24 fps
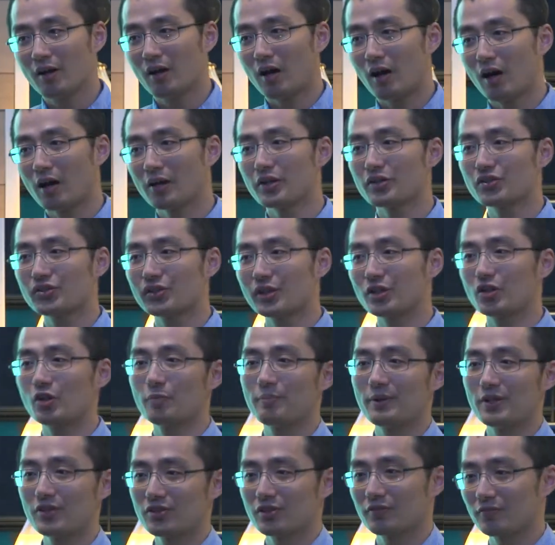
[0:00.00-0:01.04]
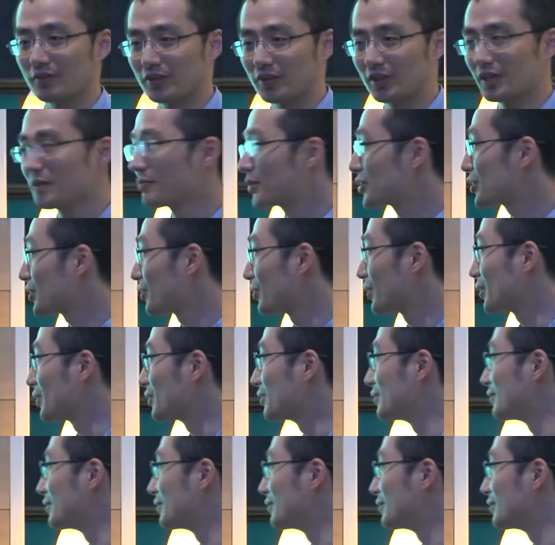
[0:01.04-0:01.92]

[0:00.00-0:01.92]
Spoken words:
on a single piece of learning material?